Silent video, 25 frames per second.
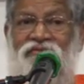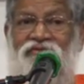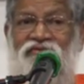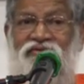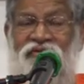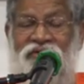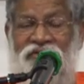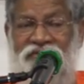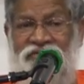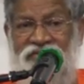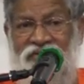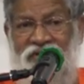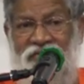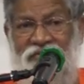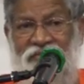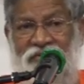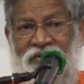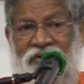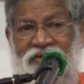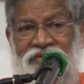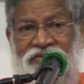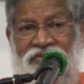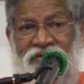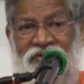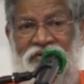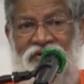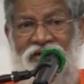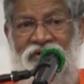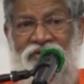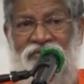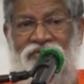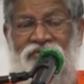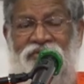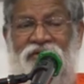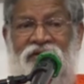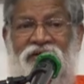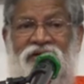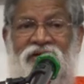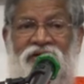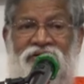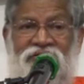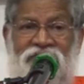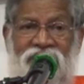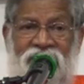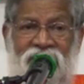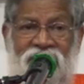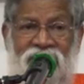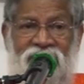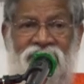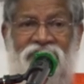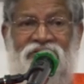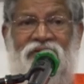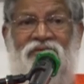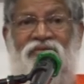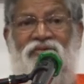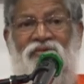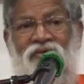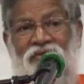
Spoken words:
fix a person into the categories of